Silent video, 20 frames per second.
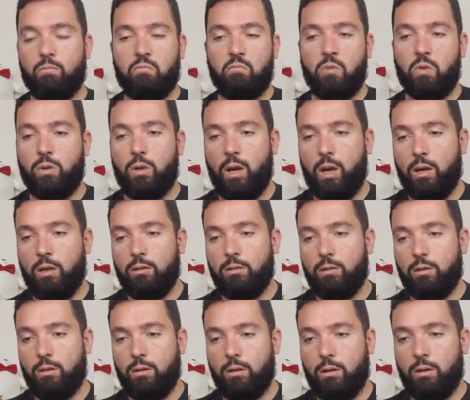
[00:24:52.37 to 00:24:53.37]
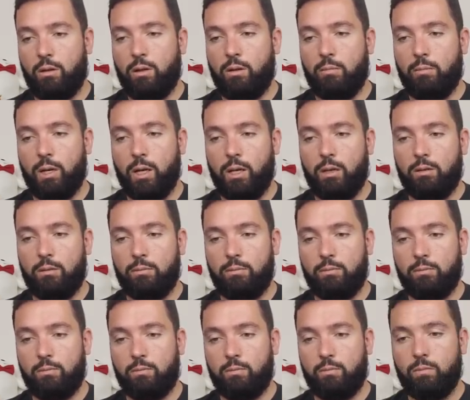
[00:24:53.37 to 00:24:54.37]
Okay, go.mod.
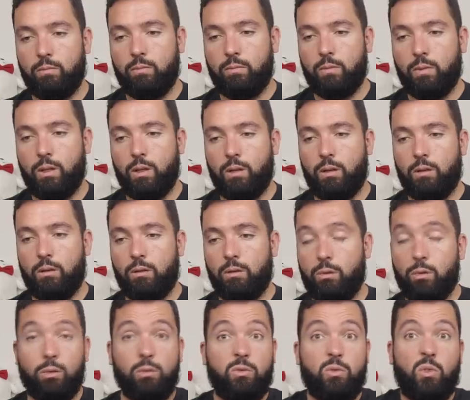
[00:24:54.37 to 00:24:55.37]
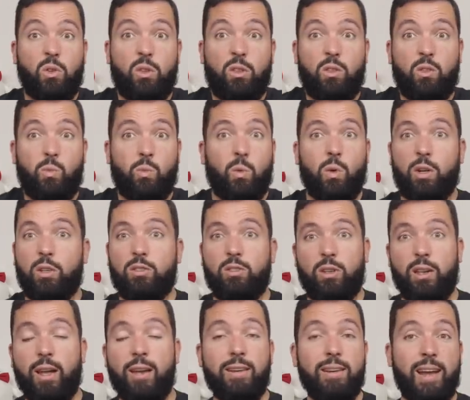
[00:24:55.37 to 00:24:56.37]
Cool, so this works,
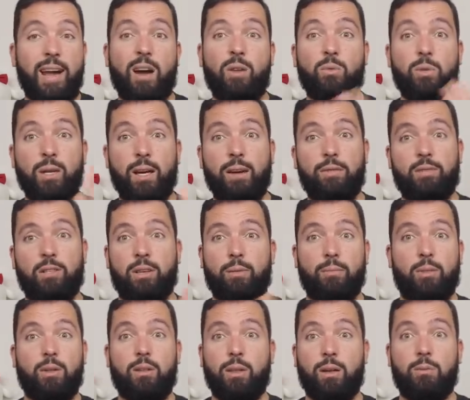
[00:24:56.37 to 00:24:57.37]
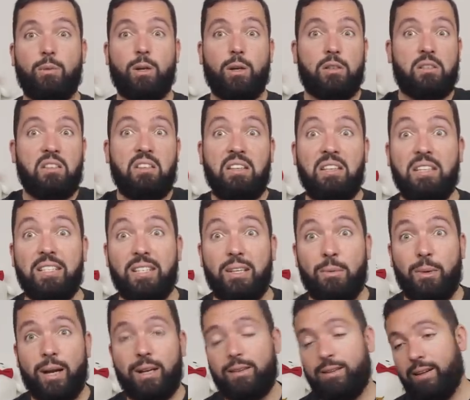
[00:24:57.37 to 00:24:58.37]
and now we have something that works. Easy,
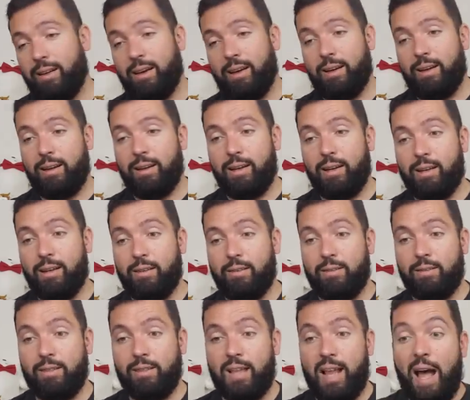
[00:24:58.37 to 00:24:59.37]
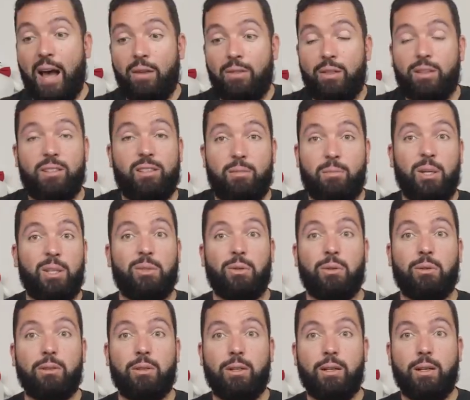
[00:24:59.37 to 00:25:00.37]
right? Now this is a module,
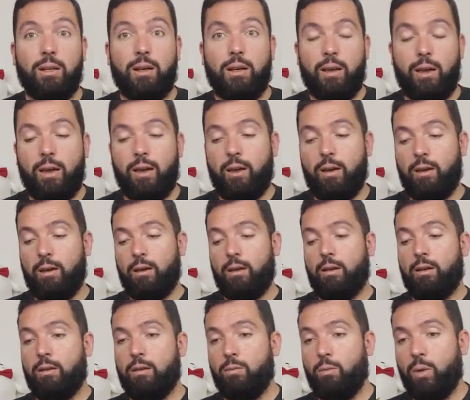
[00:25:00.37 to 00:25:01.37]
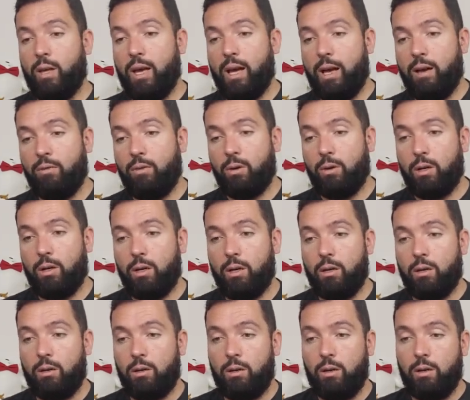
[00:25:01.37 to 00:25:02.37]
and we have
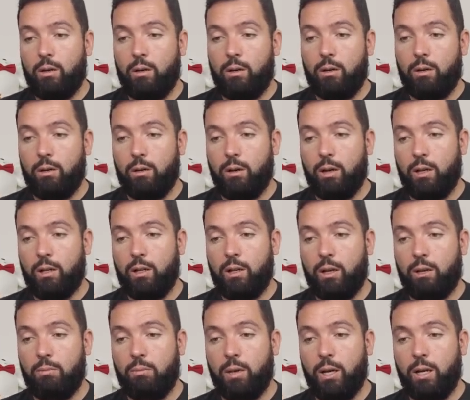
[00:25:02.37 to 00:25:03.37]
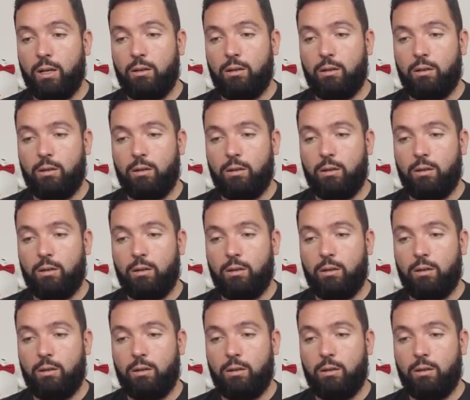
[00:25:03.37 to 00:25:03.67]
our go.mod,